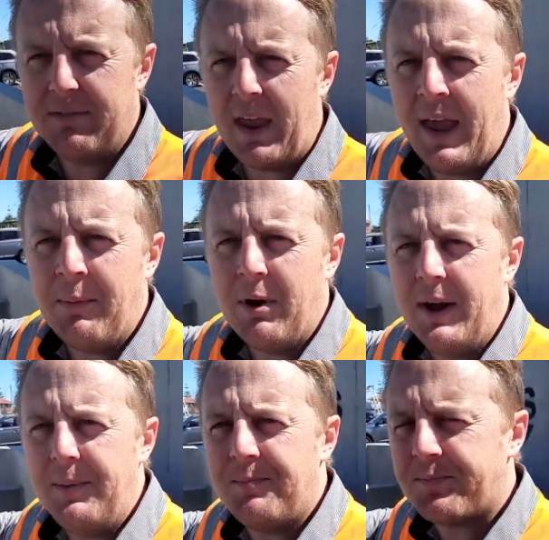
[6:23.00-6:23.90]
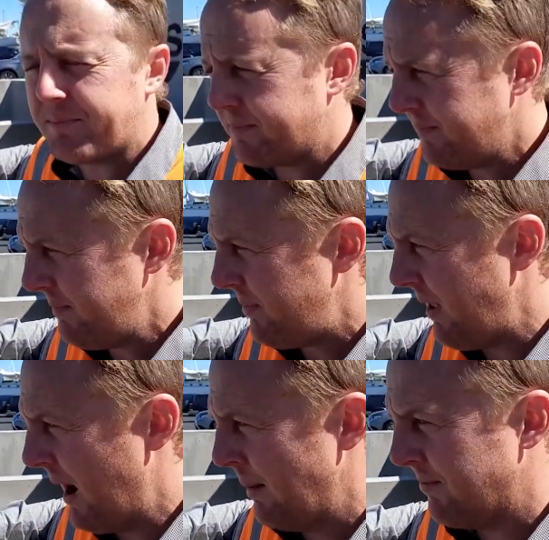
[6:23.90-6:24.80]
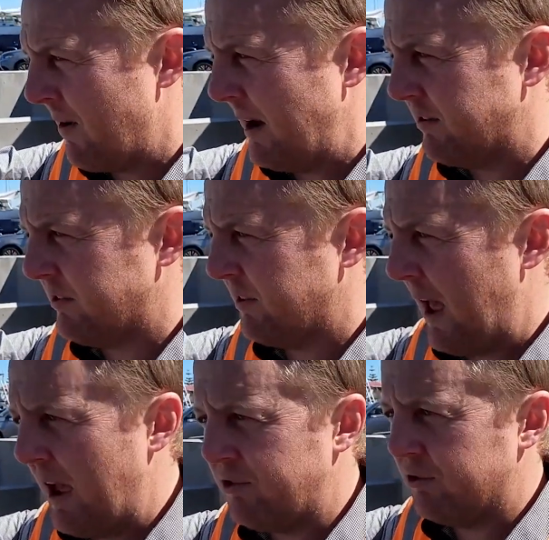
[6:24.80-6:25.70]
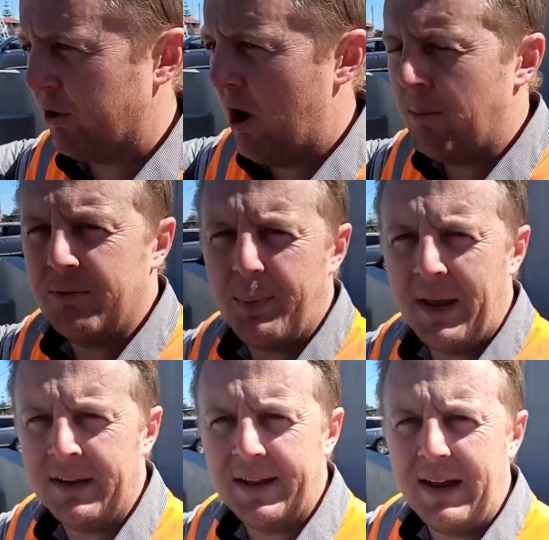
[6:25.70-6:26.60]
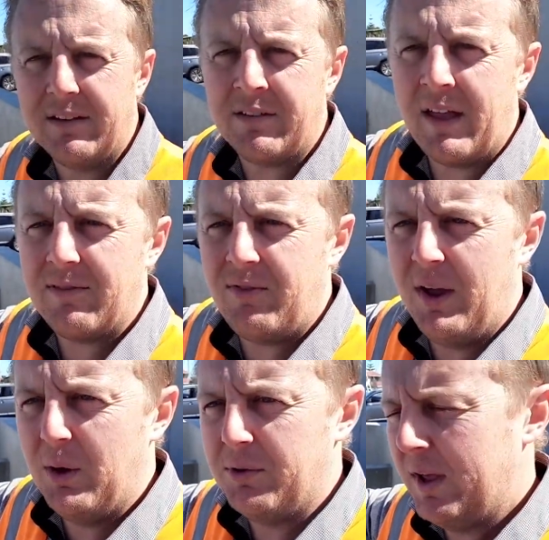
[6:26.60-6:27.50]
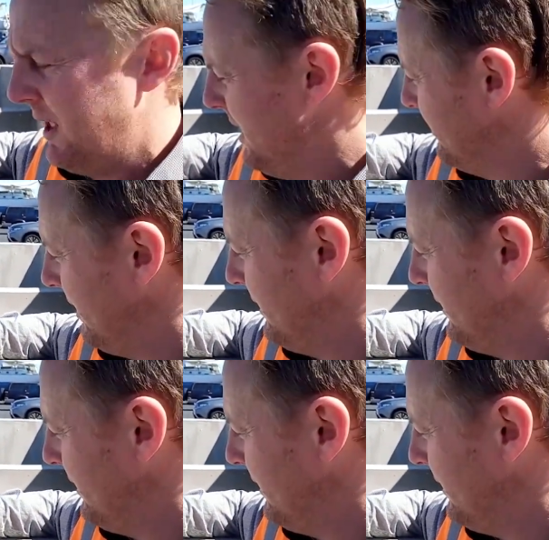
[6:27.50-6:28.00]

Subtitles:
of Canterbury, Francis and Ash and Tom have been leaders in that field, done